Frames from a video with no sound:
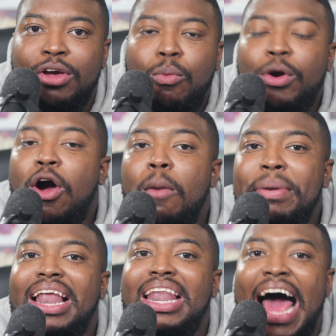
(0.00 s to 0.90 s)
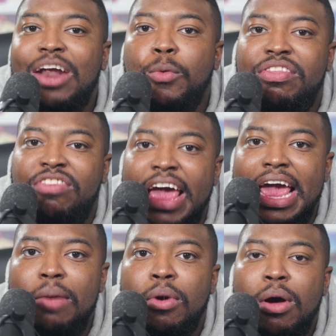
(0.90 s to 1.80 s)
We're going to be a lottery
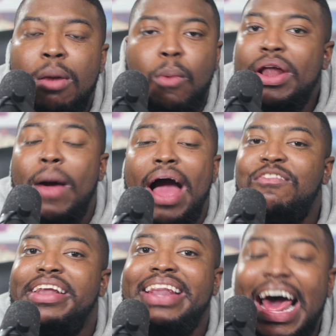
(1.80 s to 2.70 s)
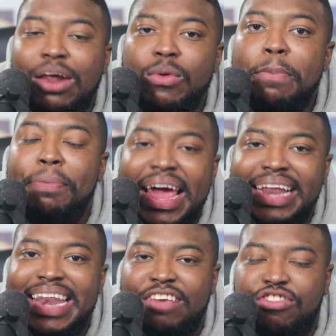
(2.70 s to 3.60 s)
team, but we don't have a lottery pick
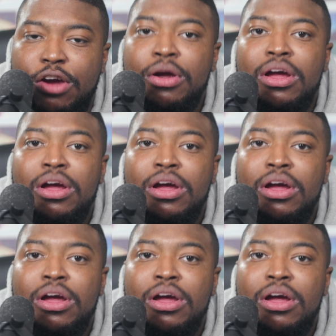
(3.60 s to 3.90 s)
next year